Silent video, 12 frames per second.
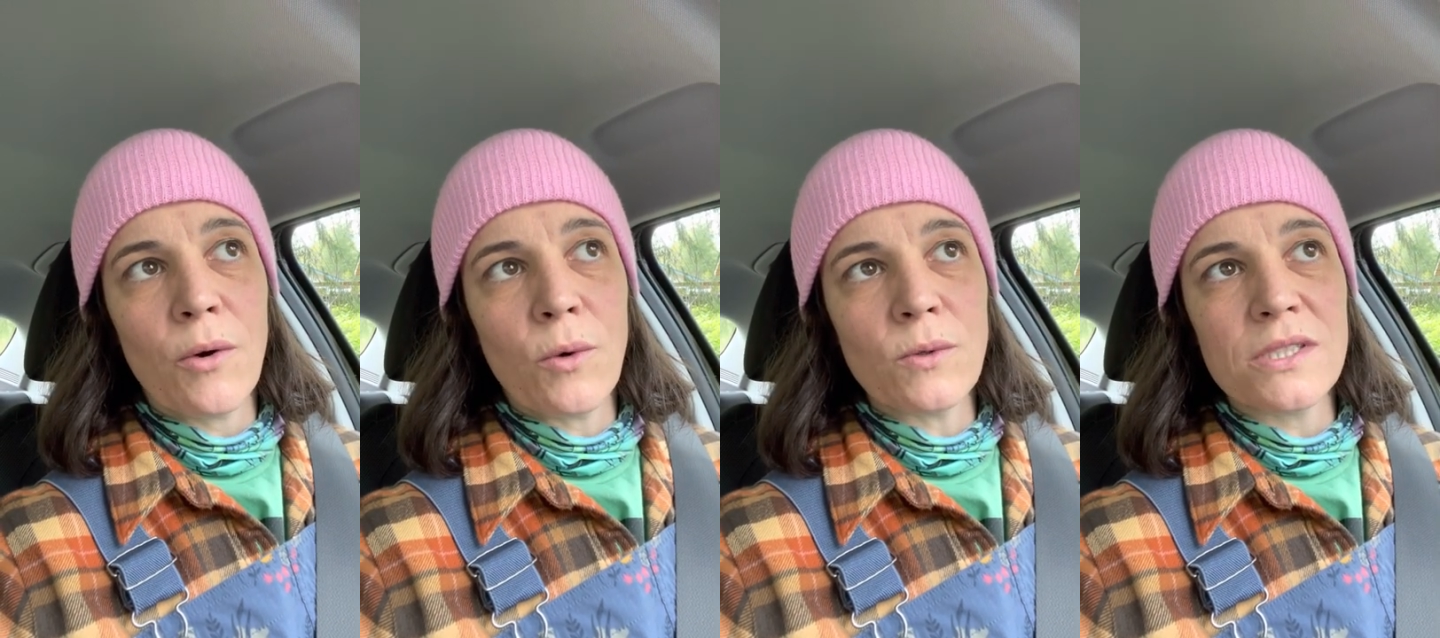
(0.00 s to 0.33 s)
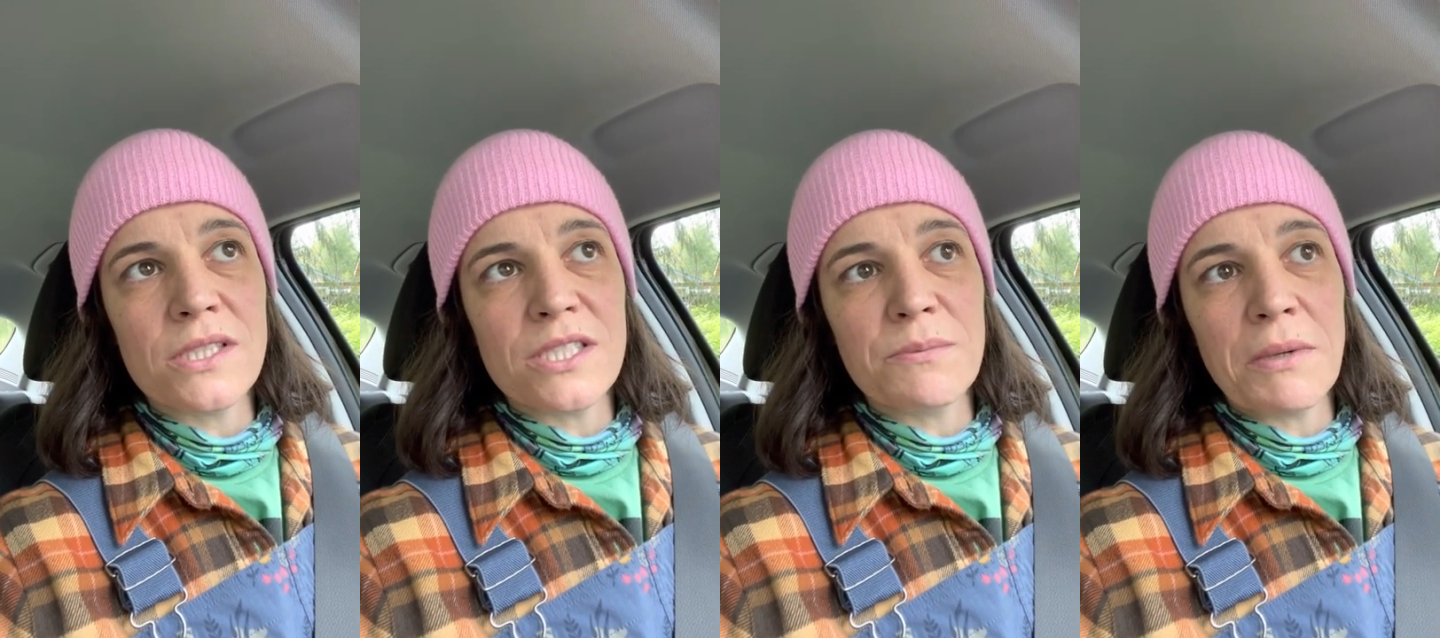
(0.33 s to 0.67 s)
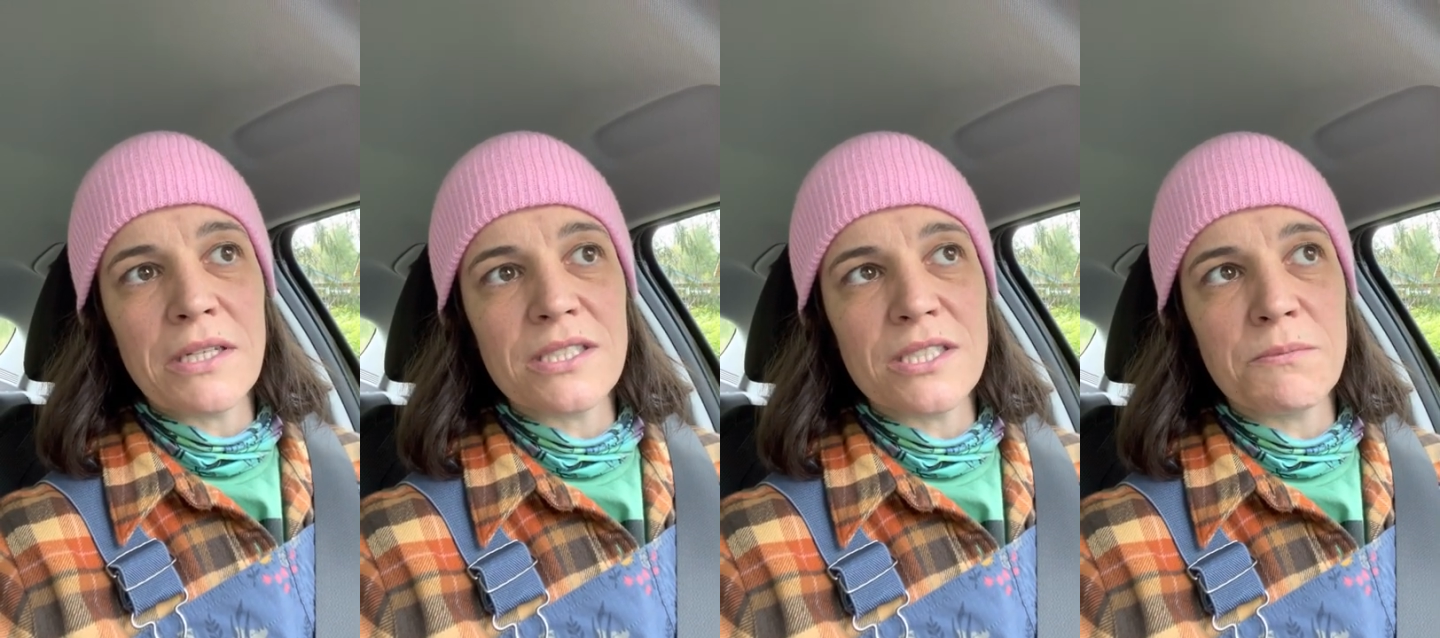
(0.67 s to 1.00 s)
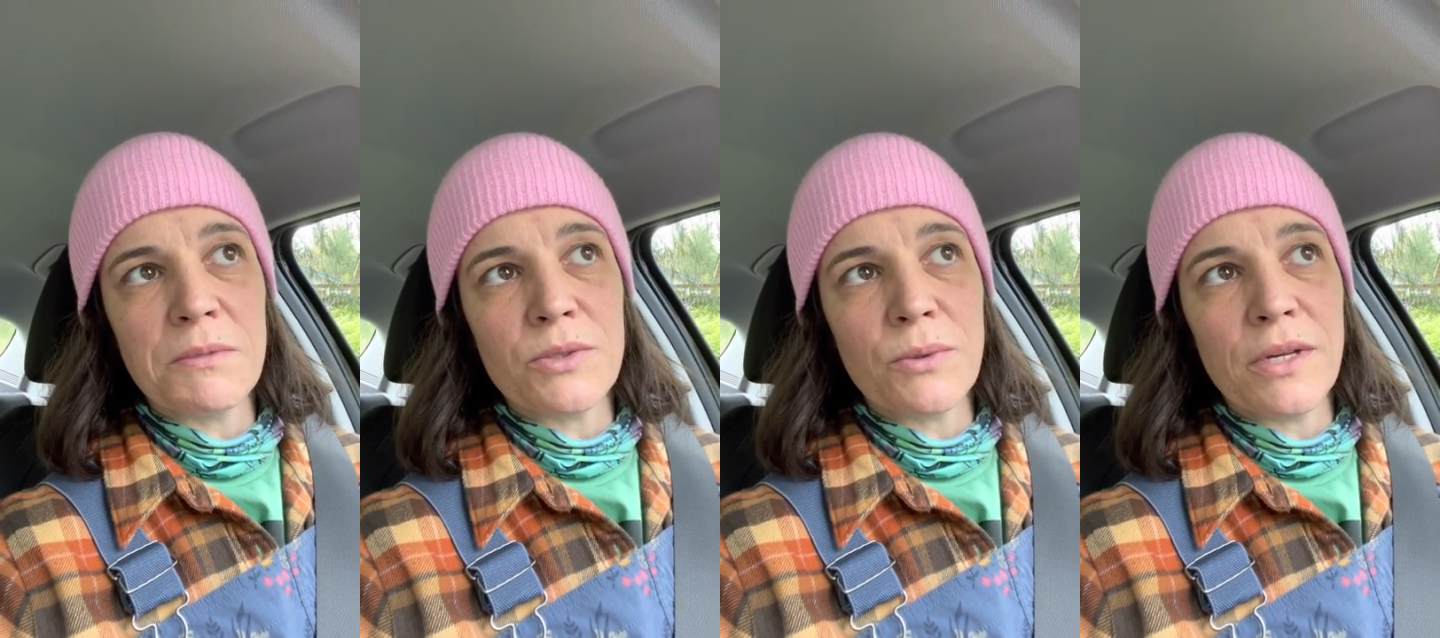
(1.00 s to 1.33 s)
holds the spaces
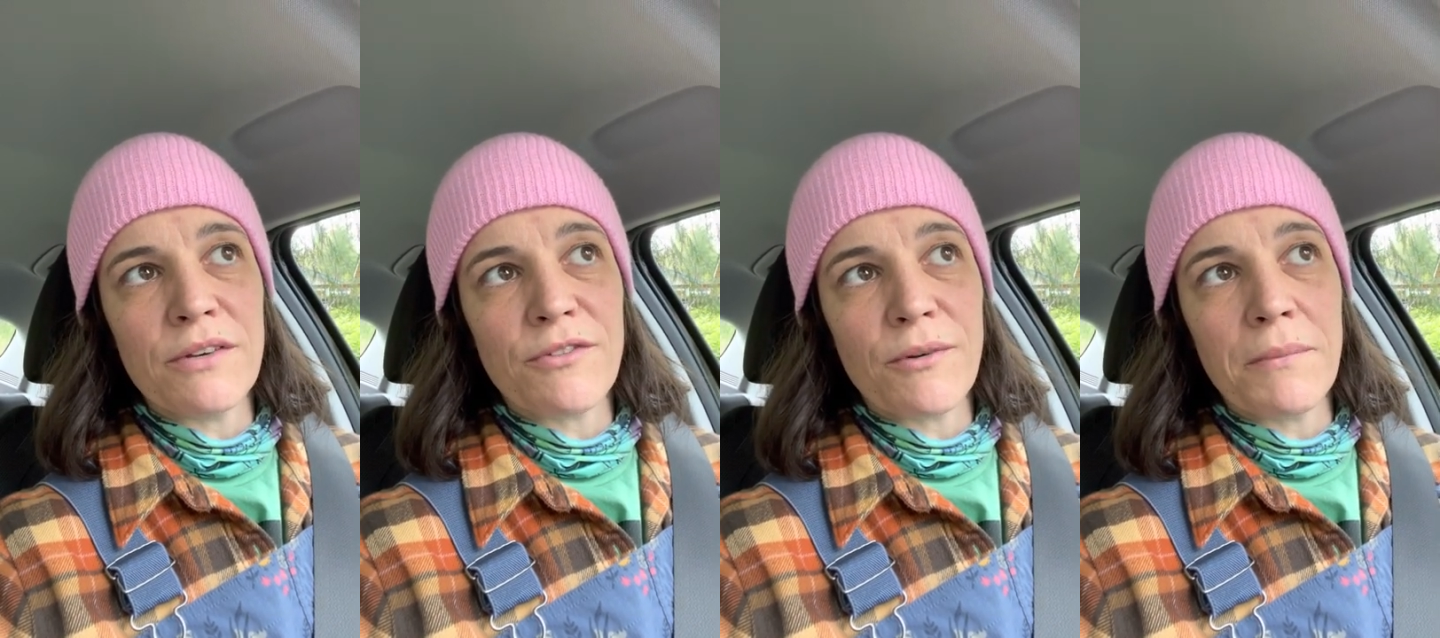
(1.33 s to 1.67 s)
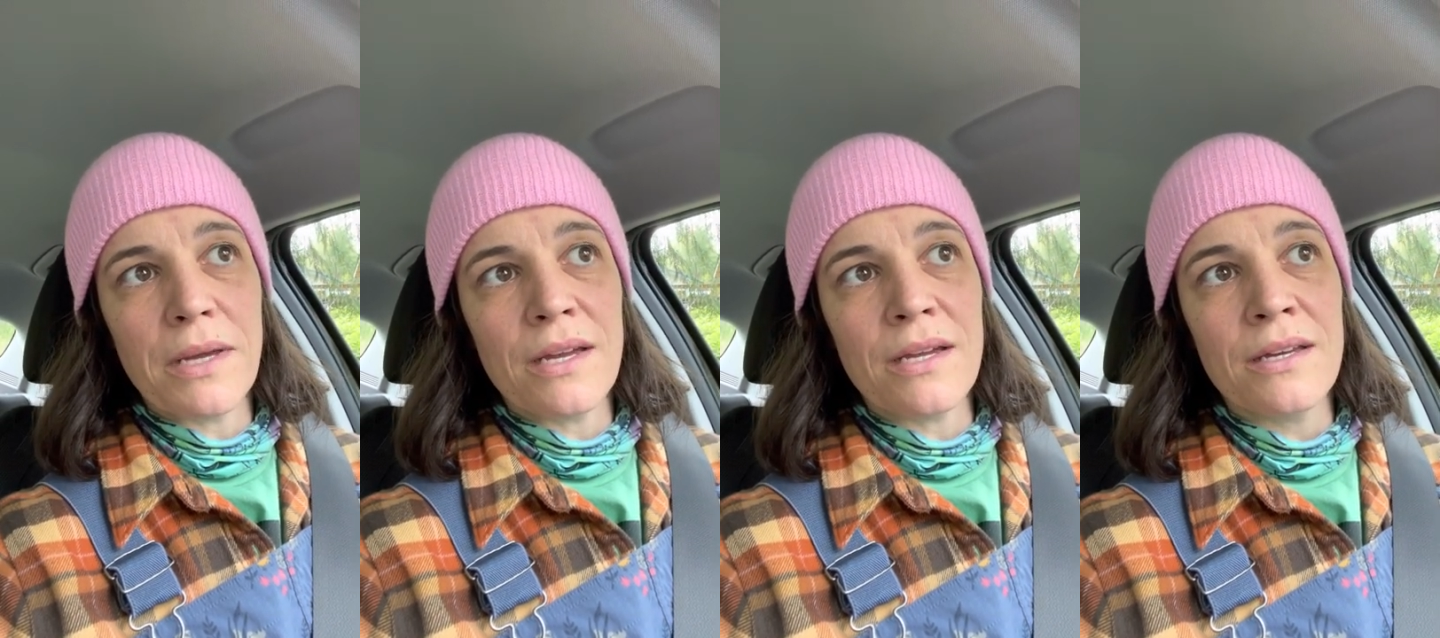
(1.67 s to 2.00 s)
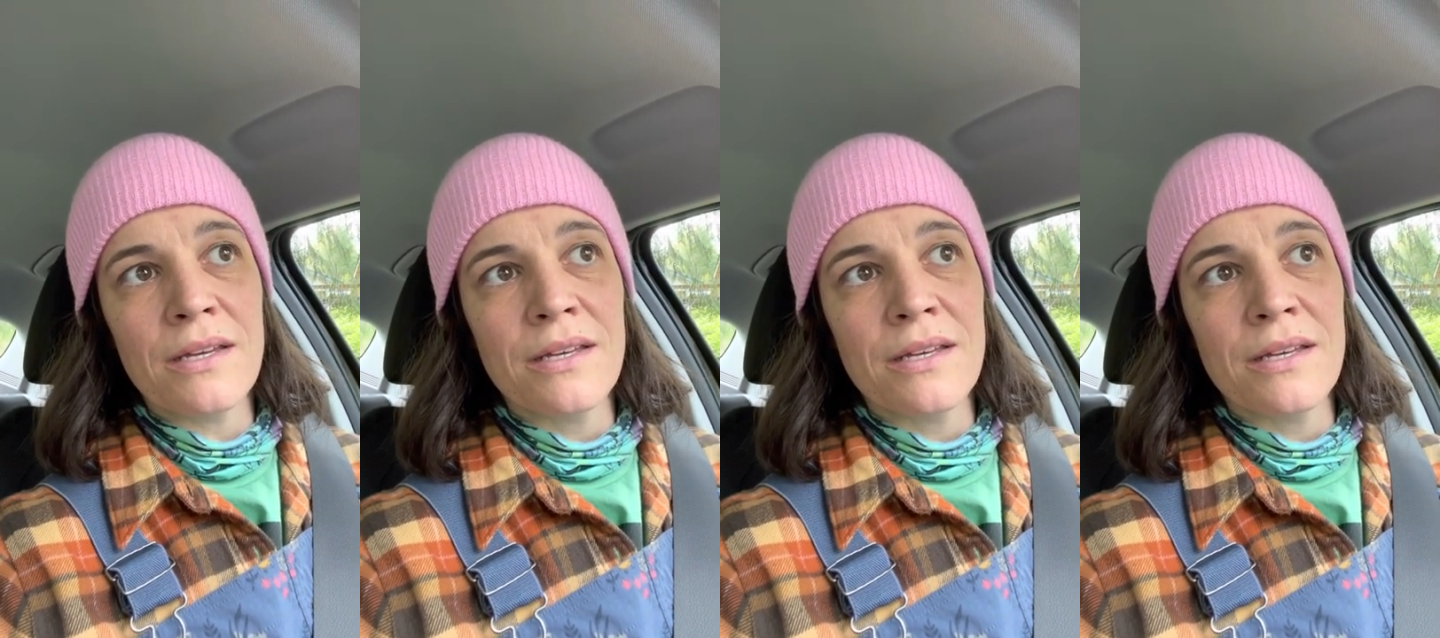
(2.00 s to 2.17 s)
between for me